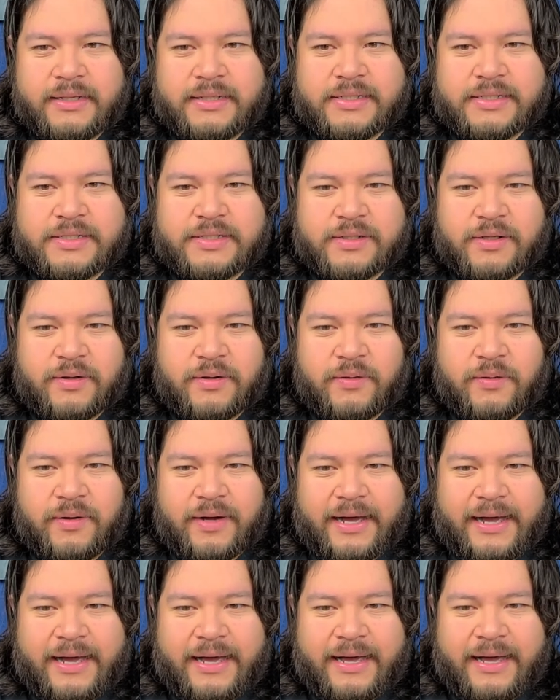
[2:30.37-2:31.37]

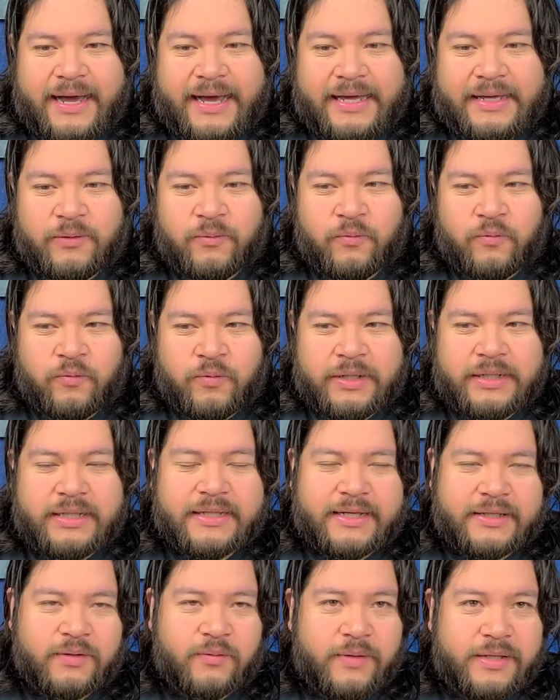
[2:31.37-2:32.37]
so I, I, really
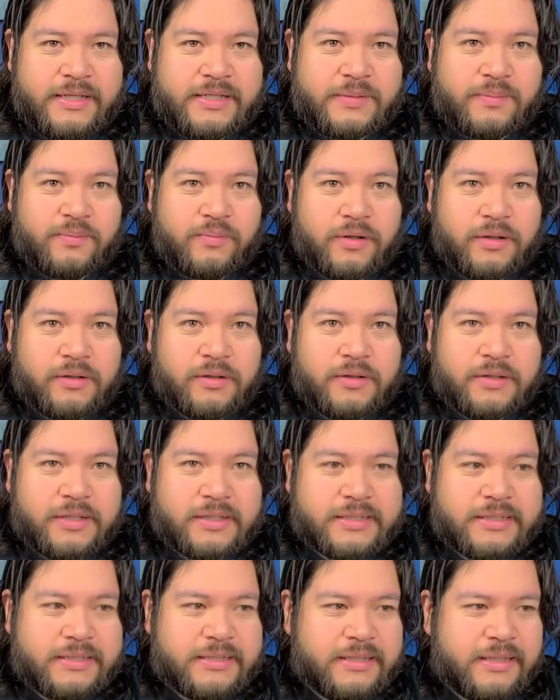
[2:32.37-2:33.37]
like the way this book
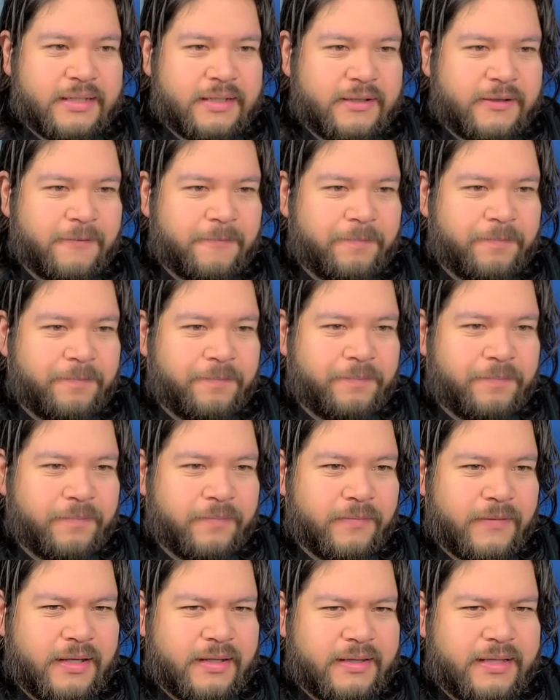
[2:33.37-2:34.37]
looks. Um,
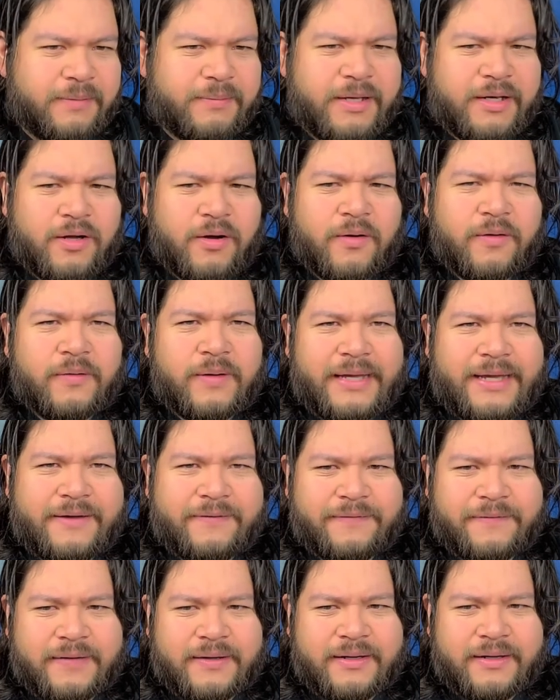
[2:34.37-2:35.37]
let me know
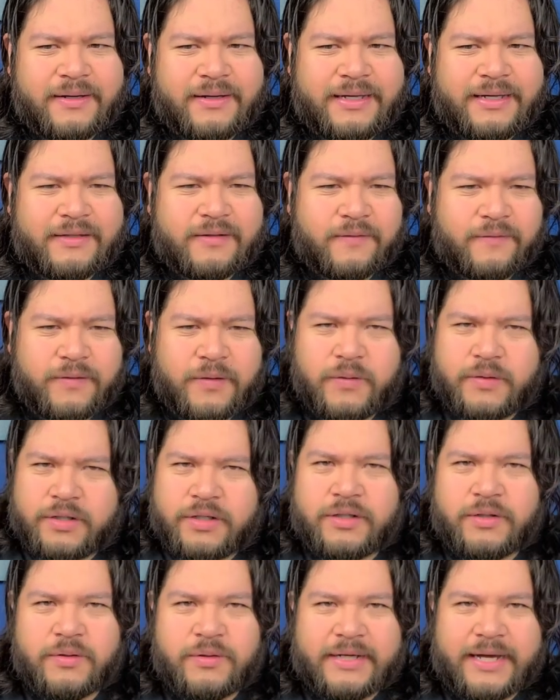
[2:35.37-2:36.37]
if uh, in the future
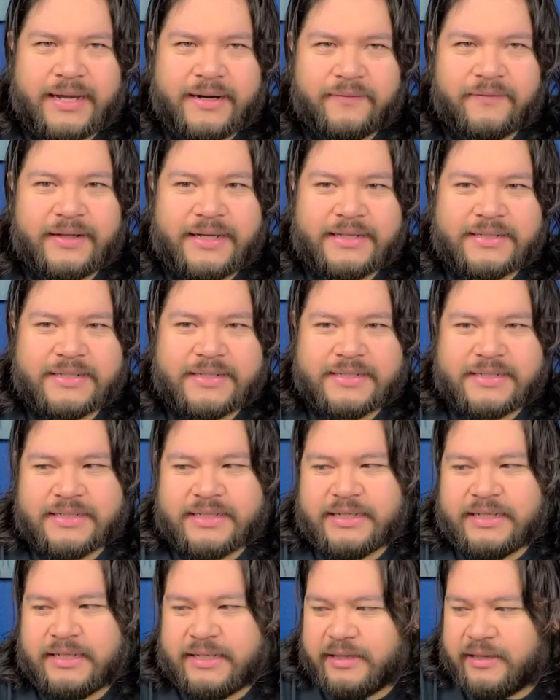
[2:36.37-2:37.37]
you'd kind of like to
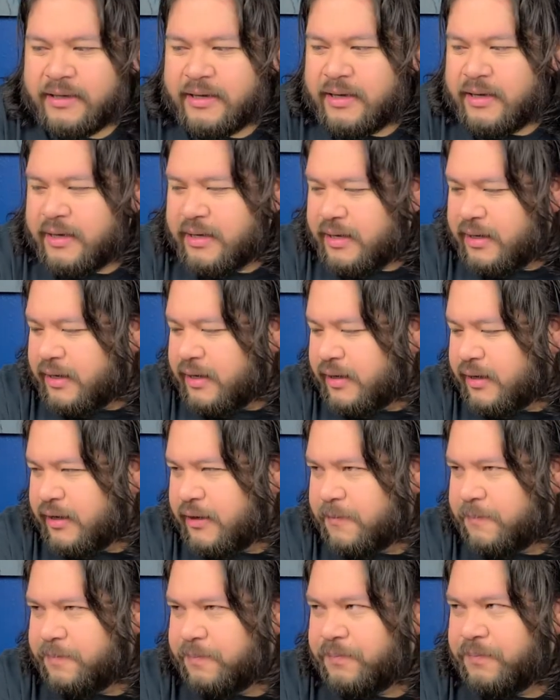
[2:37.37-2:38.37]
see.
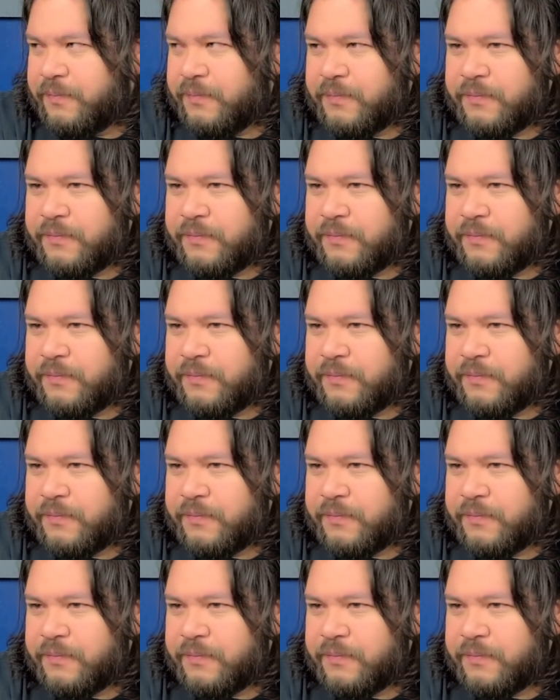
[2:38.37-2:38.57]
Um,